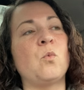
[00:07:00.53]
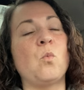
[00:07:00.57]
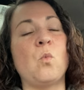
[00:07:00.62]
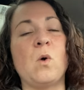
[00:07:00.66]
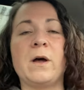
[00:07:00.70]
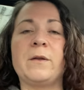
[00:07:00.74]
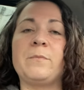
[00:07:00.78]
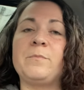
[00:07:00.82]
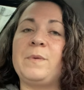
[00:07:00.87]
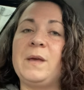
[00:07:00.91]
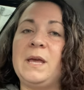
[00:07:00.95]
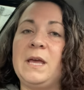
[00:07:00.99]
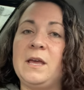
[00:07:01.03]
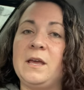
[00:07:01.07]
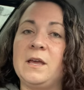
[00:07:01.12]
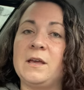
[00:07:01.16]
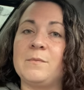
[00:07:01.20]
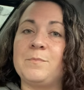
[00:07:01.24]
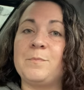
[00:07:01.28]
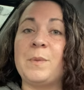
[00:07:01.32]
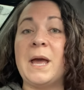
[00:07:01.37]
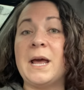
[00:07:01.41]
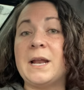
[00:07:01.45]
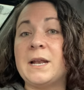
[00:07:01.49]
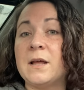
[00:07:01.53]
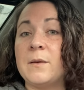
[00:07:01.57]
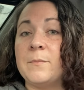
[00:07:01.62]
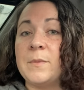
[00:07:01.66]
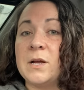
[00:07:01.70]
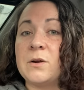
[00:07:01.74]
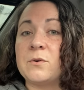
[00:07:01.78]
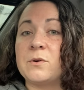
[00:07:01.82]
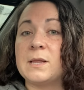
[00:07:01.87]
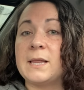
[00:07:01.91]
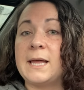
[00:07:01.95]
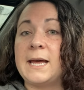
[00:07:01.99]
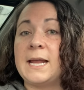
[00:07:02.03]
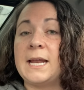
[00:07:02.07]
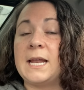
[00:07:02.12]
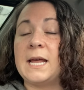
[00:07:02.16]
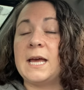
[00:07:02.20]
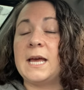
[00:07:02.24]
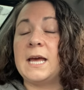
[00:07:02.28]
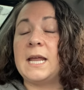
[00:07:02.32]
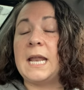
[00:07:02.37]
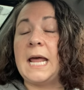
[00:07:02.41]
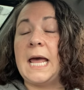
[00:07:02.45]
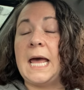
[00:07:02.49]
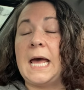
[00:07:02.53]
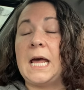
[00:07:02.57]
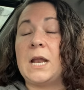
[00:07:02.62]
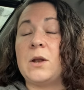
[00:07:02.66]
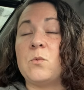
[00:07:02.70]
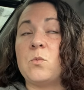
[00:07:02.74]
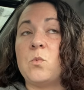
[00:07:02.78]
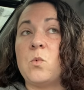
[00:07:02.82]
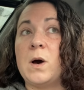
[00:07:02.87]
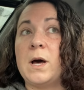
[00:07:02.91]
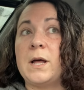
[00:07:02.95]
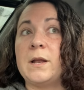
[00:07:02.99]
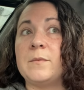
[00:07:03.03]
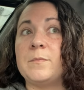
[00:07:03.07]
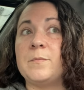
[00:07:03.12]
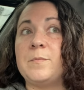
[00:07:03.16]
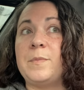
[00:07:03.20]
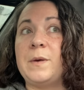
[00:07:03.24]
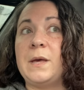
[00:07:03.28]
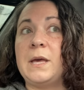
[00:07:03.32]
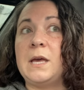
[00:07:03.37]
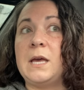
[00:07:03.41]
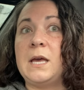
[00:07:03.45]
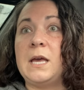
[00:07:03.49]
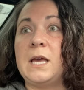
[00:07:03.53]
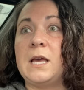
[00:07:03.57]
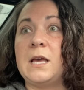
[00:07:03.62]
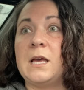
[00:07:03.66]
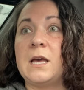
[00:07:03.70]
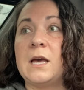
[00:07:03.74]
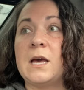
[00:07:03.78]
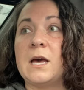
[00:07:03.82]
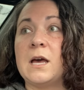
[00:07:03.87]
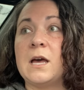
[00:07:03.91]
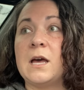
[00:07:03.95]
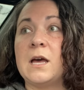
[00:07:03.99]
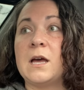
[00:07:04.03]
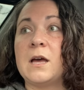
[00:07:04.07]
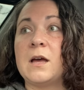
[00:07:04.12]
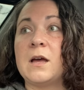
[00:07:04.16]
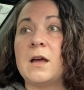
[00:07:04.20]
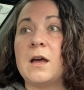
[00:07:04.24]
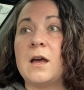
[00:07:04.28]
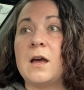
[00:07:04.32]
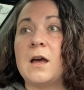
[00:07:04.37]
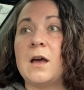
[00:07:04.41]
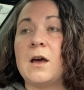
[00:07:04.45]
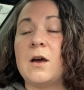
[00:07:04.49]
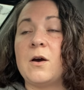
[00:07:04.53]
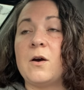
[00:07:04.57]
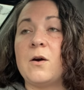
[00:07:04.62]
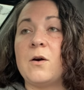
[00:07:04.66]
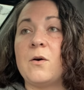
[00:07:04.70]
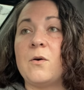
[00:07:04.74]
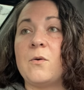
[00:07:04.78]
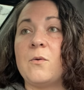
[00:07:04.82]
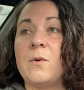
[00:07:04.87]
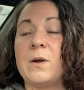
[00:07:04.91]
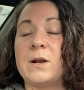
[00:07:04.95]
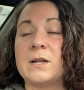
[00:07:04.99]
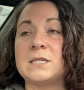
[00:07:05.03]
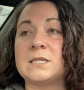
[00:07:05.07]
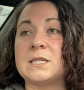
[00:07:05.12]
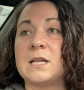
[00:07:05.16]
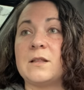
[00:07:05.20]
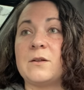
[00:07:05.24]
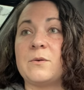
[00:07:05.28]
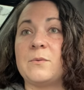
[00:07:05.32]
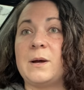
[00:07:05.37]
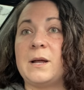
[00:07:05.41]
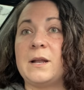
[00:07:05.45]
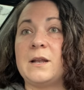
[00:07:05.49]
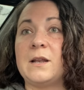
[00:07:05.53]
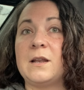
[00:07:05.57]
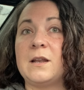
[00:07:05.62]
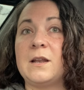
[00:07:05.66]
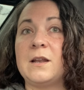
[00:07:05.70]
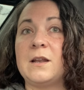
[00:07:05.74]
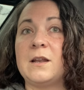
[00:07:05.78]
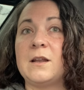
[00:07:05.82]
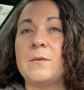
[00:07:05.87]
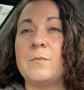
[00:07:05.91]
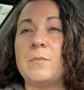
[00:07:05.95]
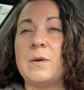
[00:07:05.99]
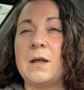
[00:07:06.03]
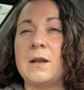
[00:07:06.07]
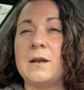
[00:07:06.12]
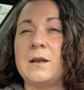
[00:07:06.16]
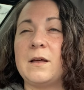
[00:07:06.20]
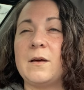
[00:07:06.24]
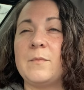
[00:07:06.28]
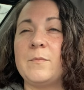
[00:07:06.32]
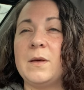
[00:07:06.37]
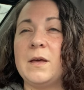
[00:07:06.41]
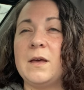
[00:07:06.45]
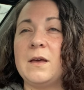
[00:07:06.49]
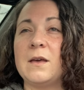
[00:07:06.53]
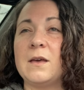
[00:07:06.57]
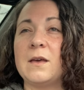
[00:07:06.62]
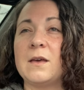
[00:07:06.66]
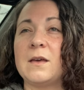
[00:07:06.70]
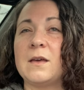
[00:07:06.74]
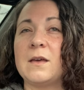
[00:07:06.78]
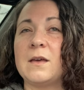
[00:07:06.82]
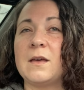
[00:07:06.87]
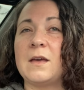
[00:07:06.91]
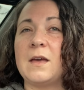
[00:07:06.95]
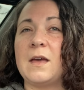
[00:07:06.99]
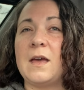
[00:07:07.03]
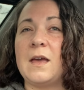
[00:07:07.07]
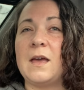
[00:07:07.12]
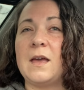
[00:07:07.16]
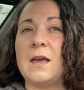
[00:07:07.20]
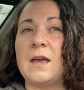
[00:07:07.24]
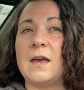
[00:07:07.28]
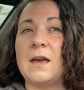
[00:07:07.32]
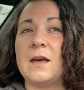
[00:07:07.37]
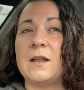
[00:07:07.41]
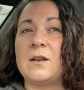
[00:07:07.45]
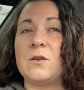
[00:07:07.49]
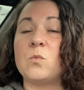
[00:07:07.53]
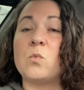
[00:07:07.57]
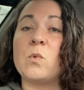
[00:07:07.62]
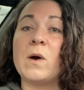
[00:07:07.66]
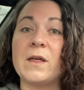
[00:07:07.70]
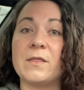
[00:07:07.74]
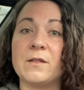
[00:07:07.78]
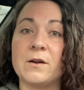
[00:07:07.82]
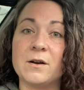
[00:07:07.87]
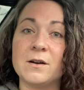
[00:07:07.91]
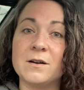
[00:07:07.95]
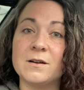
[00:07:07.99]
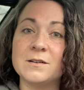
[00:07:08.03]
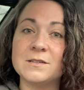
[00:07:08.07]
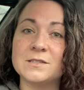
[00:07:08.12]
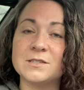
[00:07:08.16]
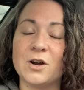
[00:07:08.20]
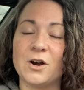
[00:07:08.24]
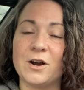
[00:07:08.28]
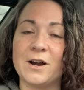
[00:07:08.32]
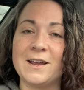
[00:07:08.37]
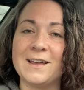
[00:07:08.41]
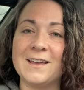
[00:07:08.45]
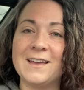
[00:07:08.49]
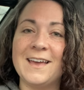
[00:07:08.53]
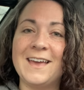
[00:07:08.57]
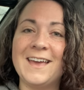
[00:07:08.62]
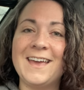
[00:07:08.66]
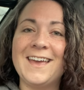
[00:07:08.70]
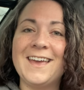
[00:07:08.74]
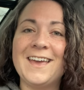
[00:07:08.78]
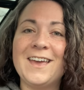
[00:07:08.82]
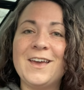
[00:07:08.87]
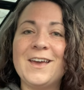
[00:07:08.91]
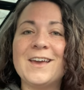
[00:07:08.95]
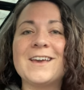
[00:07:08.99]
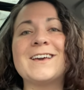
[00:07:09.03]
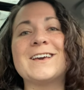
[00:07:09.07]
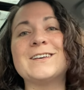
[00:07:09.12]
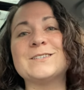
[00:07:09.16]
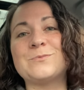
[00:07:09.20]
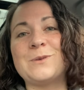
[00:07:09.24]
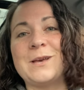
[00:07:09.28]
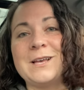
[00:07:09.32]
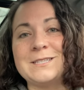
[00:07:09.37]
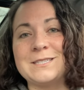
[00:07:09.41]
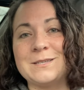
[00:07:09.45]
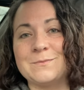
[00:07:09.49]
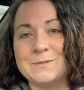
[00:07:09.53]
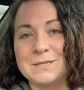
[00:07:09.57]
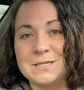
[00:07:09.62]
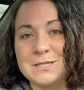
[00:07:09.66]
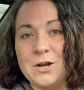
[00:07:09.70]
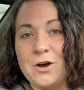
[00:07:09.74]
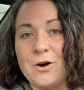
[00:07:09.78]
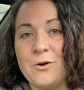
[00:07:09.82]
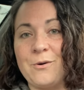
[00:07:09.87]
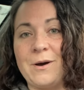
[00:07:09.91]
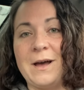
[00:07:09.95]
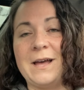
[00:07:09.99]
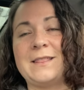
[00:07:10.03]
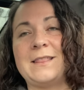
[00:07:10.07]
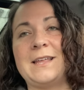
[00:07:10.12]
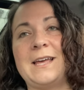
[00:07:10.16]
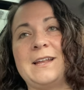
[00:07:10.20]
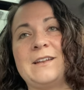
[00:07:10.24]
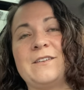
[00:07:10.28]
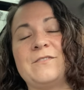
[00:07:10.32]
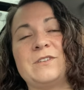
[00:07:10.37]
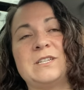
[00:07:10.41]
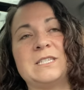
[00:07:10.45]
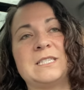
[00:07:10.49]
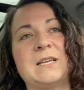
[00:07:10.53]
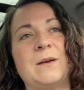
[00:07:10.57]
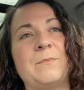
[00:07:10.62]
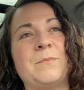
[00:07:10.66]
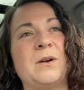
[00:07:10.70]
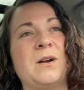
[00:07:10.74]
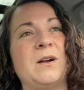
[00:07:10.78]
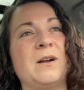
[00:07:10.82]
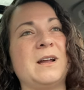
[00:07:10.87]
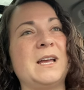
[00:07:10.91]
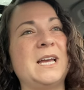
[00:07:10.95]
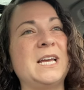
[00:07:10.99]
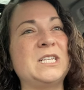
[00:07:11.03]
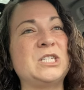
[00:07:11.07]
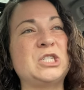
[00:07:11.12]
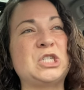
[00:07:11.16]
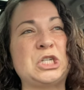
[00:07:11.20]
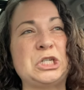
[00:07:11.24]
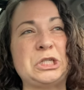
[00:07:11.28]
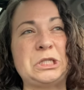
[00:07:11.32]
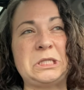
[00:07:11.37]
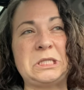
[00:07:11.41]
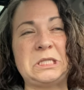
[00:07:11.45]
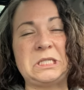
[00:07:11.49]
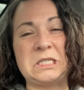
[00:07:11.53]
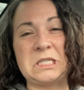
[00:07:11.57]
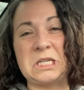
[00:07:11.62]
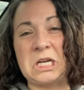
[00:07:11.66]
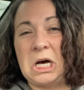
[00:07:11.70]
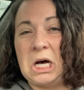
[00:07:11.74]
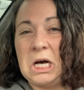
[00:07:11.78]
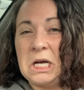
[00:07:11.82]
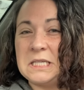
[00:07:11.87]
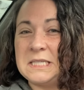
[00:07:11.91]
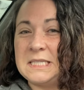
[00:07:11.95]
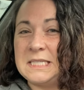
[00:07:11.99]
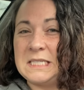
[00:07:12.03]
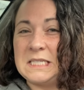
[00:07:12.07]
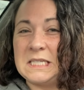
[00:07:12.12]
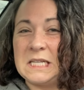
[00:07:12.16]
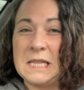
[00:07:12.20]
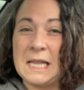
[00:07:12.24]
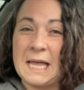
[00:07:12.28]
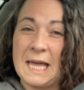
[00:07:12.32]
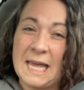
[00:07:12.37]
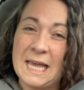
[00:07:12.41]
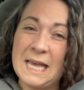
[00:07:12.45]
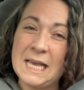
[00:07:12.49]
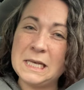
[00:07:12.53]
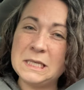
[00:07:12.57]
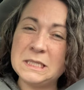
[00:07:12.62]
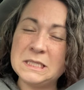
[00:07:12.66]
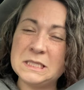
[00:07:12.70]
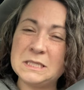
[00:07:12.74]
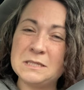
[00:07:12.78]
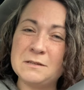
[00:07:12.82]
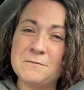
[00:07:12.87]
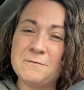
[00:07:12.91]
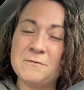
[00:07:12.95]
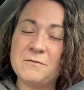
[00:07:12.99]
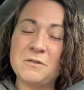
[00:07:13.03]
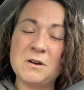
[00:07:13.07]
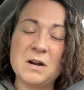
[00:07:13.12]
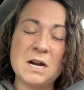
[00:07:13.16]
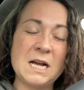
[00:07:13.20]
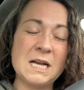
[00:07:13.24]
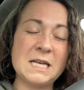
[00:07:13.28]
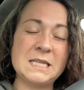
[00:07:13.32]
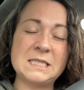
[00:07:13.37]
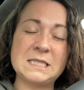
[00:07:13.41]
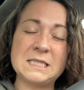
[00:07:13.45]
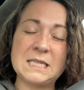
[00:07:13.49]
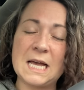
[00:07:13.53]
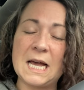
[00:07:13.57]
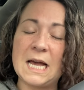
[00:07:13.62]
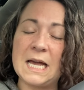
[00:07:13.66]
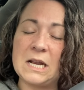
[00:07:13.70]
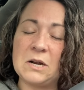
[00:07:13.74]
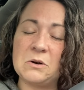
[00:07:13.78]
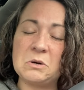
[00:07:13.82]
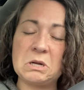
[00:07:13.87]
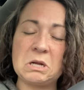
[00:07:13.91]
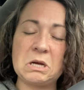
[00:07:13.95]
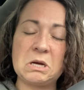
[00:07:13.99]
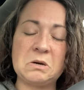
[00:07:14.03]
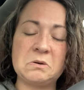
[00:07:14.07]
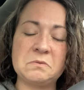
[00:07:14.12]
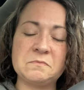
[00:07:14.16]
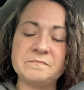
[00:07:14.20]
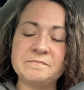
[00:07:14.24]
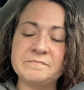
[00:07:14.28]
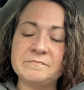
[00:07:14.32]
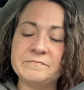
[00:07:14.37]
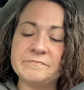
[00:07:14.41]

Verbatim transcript: one being pandemic related and one being, what is the other one? Pandemic and weather, sorry. Because we had some snow at the end of December. It just caused delays for us. I don't know.